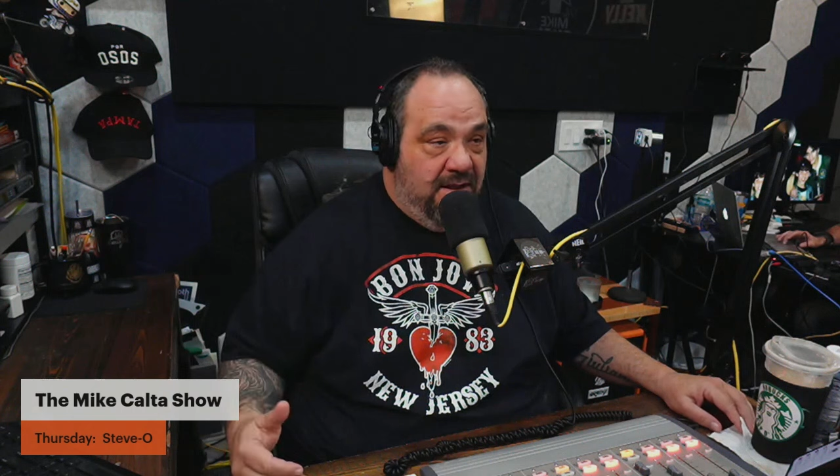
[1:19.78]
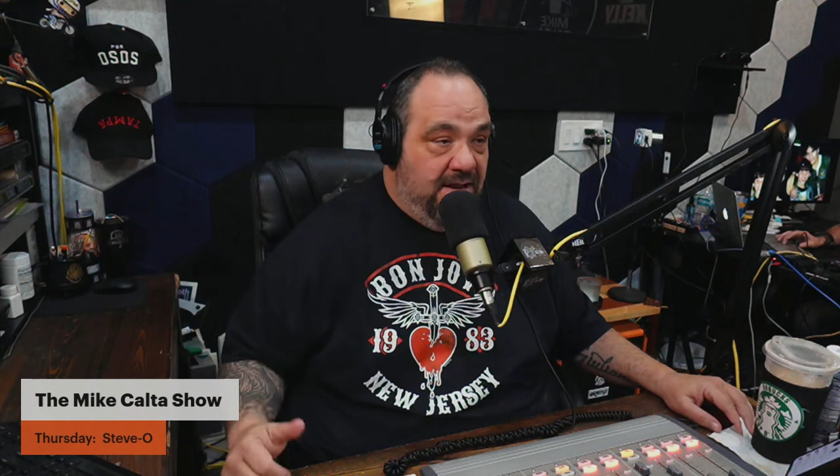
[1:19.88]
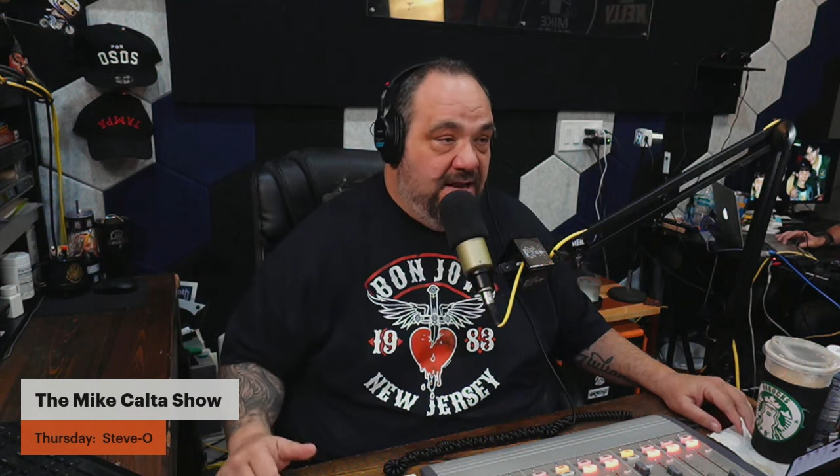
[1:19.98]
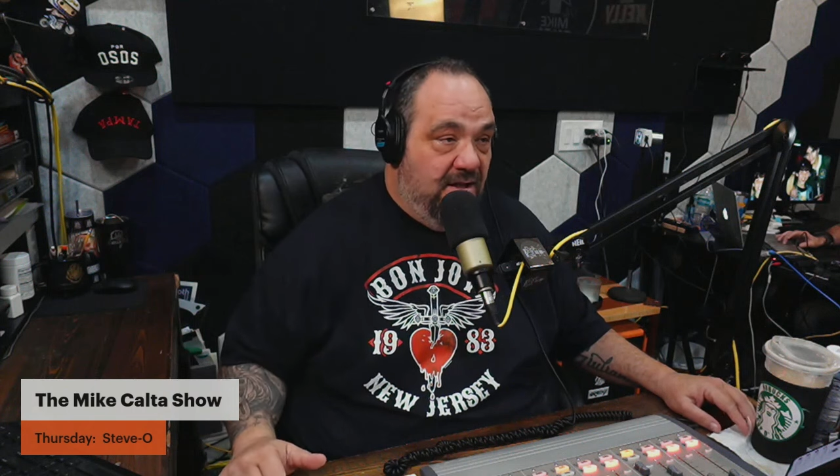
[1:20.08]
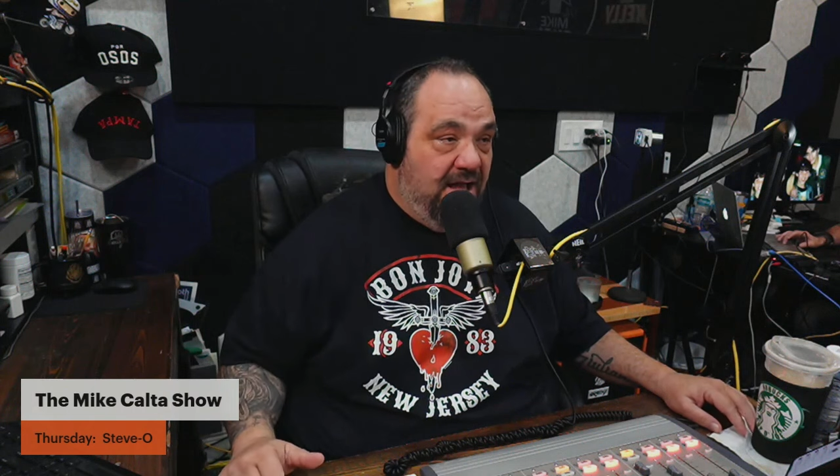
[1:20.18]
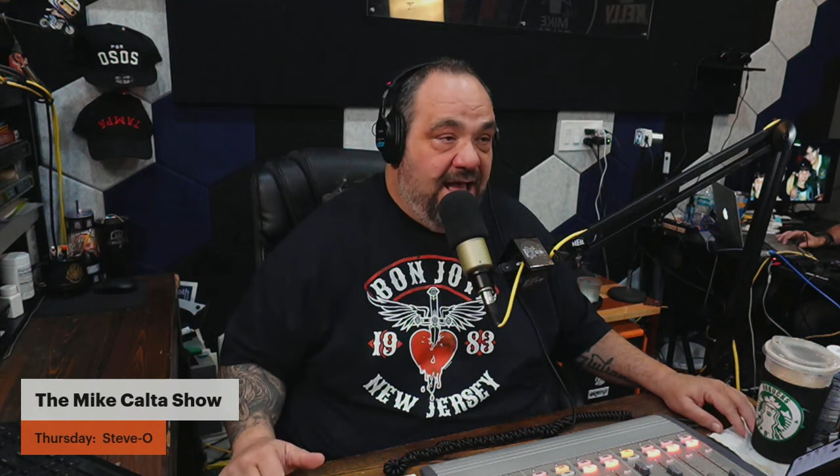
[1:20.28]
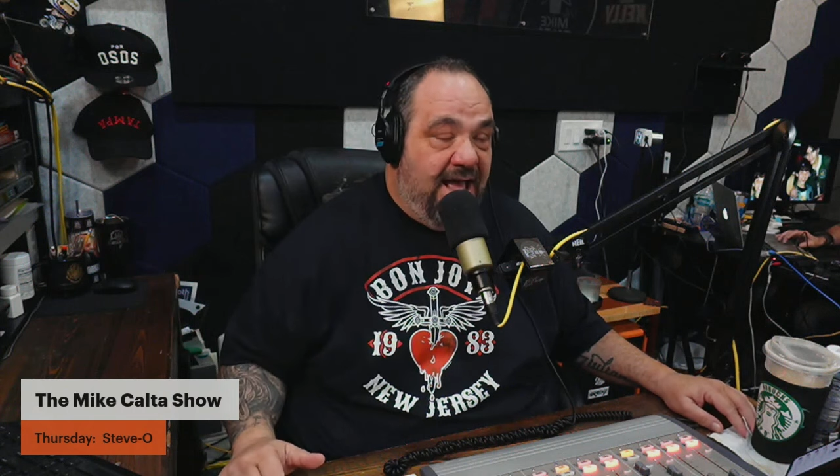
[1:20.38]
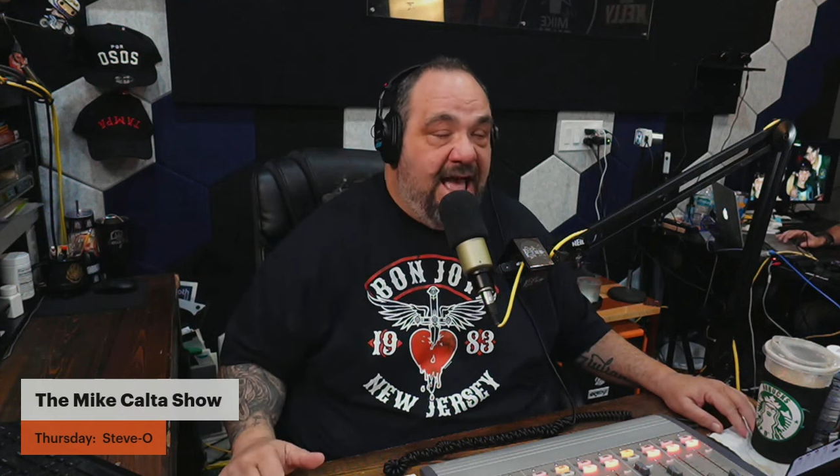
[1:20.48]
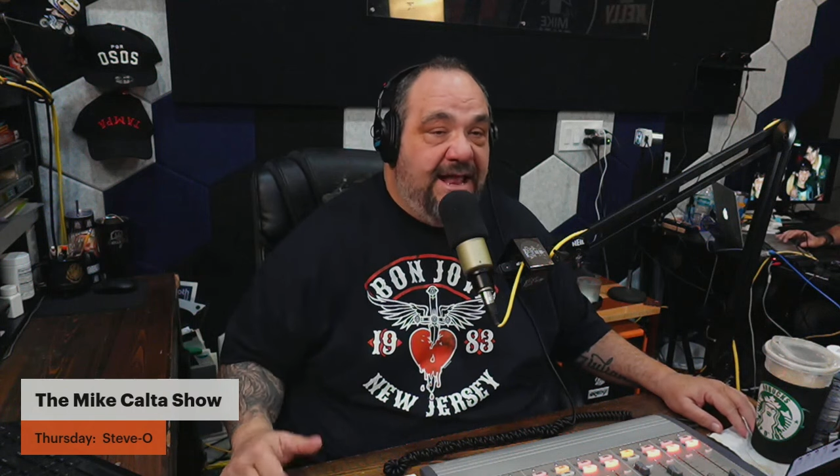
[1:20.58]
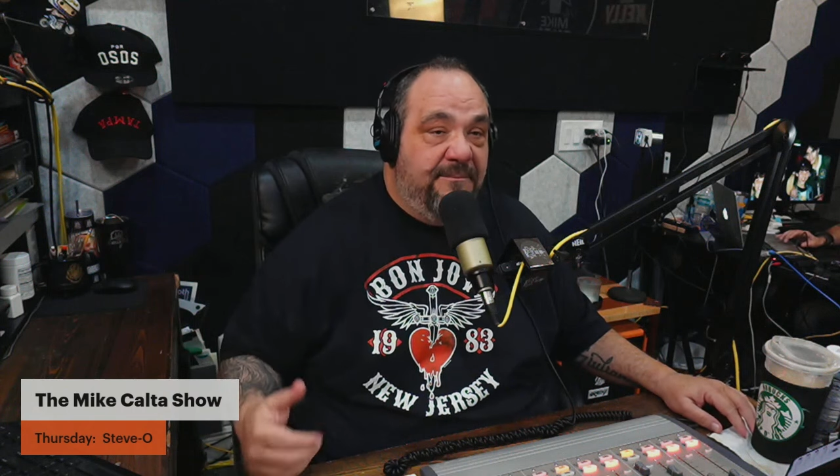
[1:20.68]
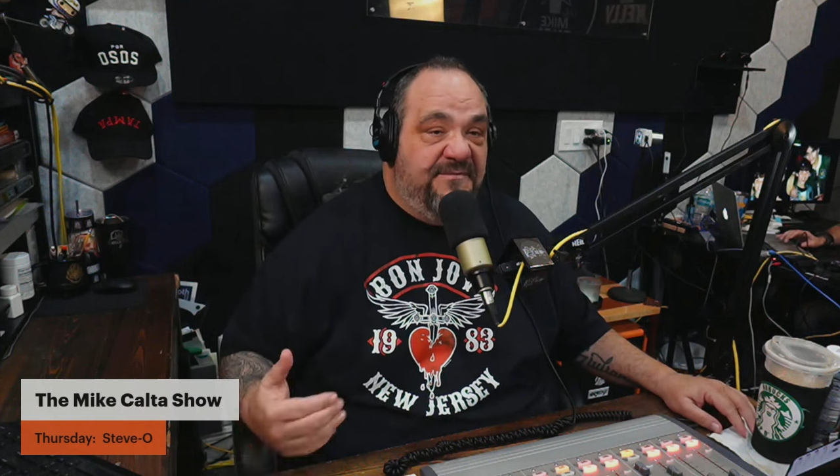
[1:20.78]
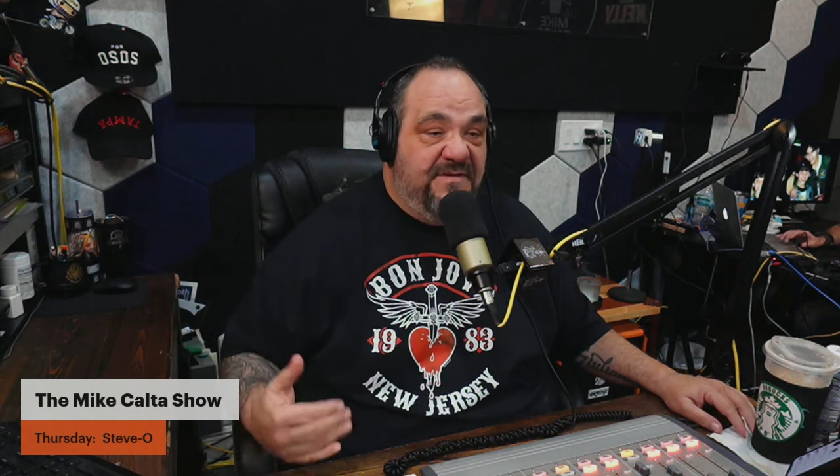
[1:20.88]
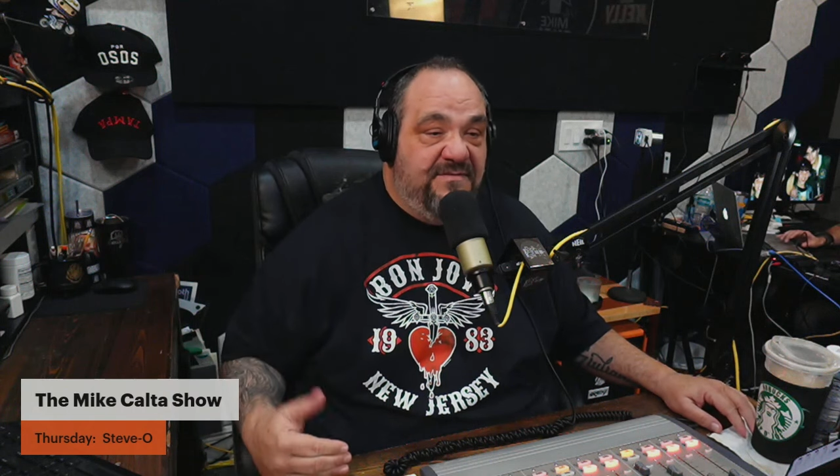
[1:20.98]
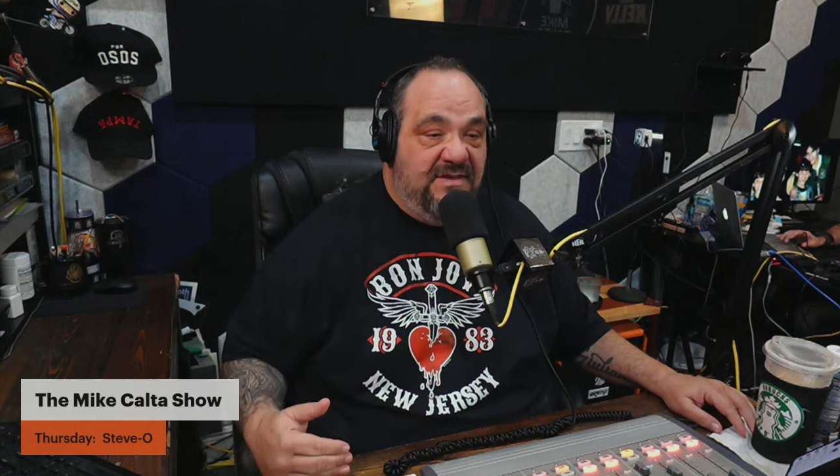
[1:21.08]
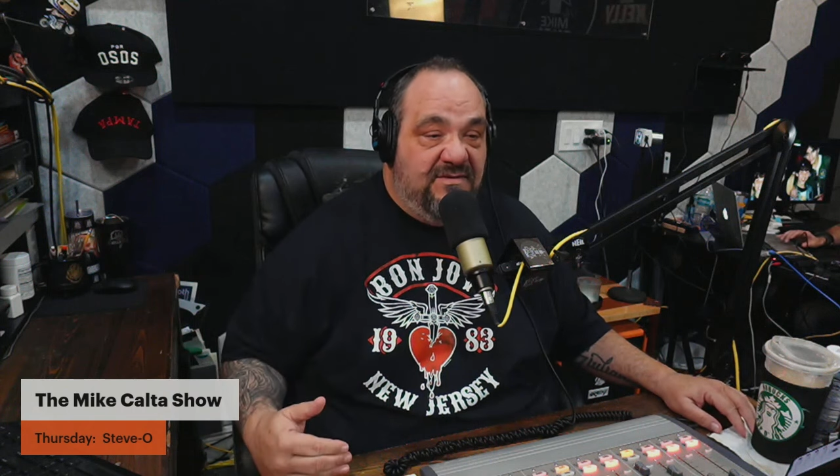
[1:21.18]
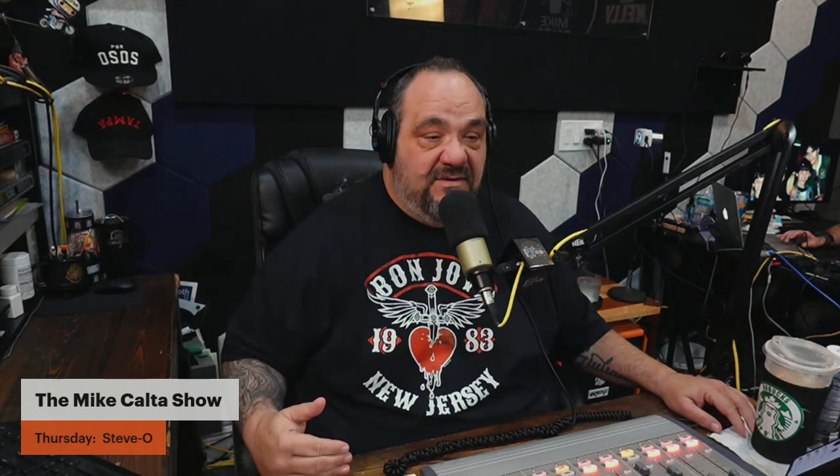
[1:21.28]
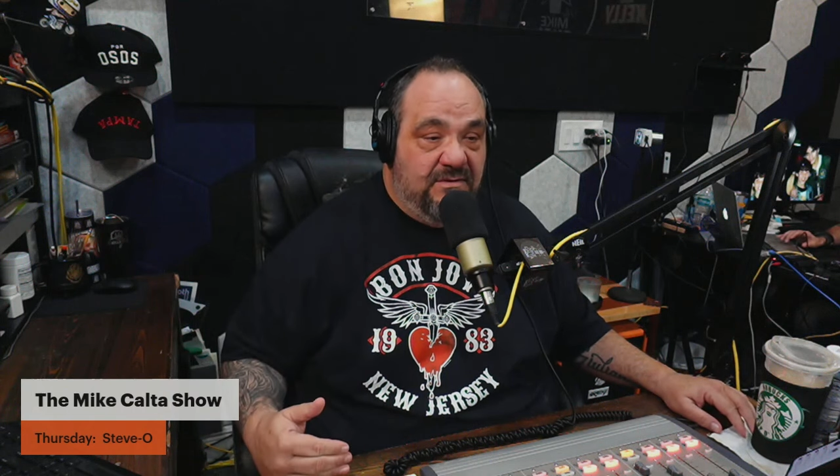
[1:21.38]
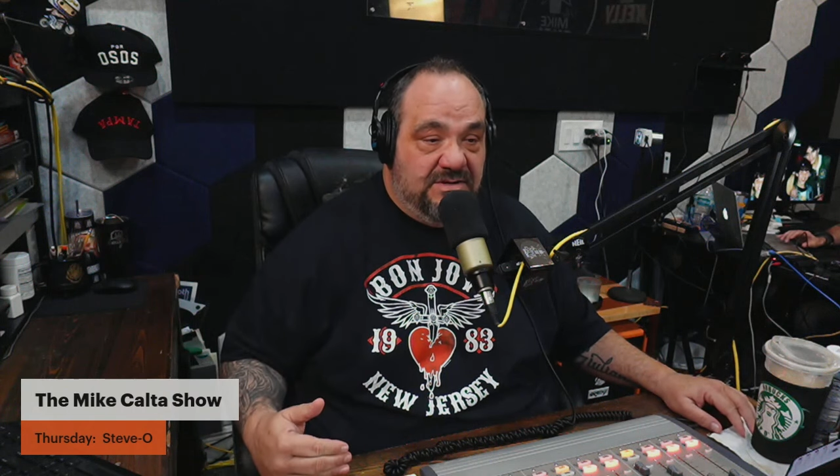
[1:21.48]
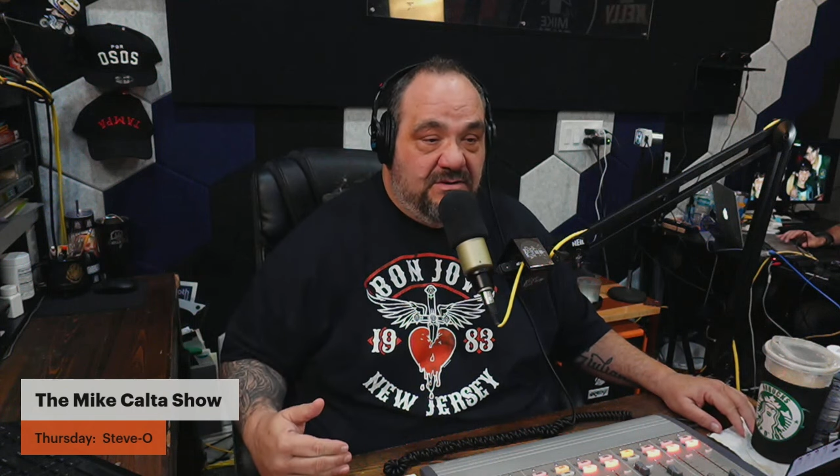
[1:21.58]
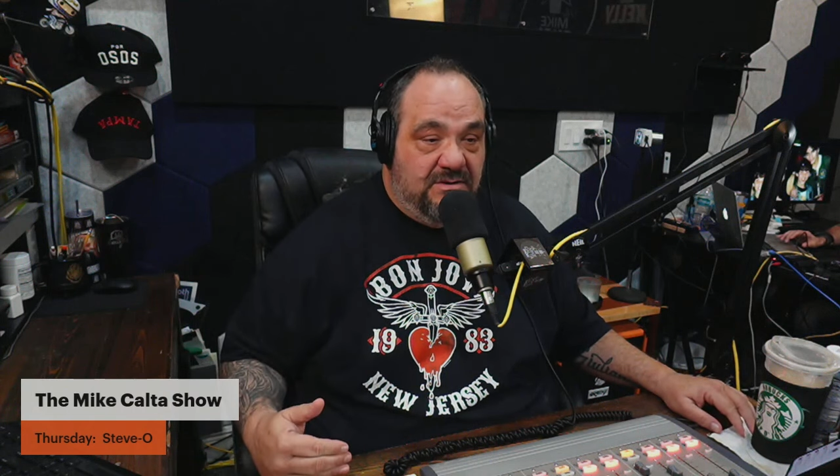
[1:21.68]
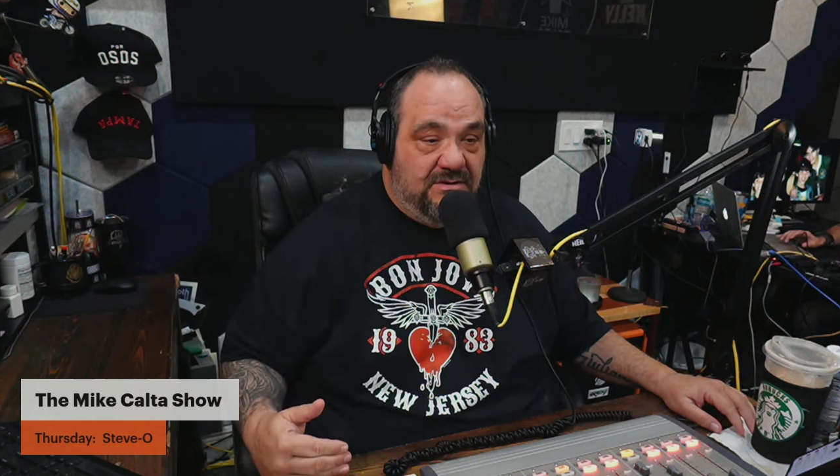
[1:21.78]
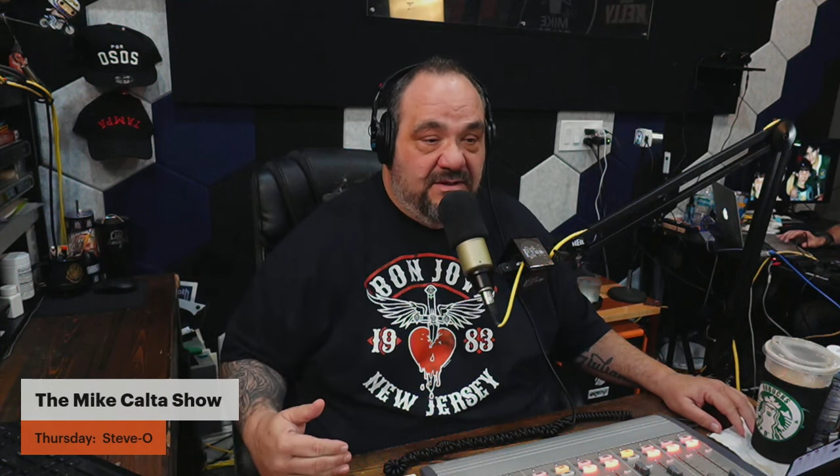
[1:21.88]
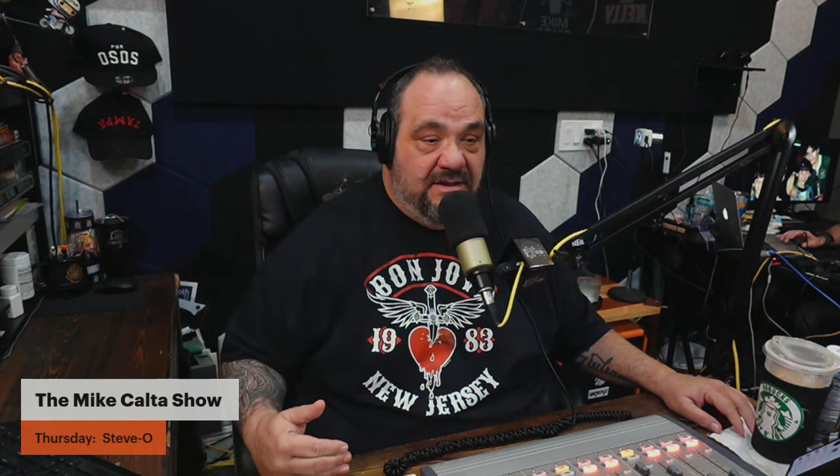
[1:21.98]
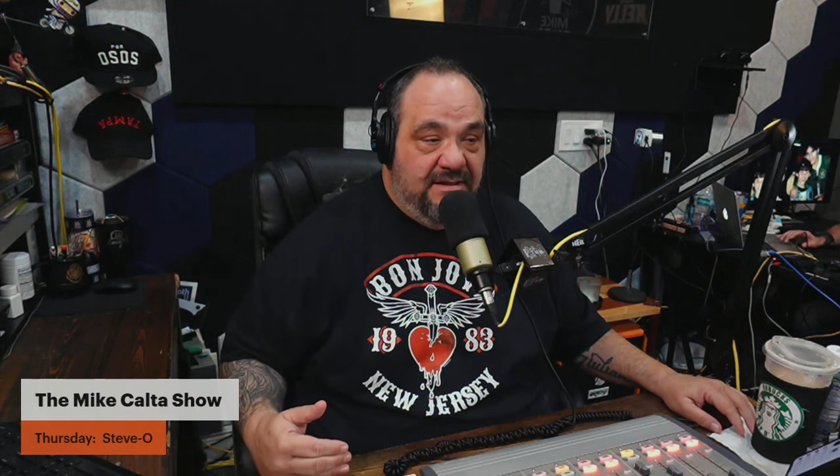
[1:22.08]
You know, I am 52 years old.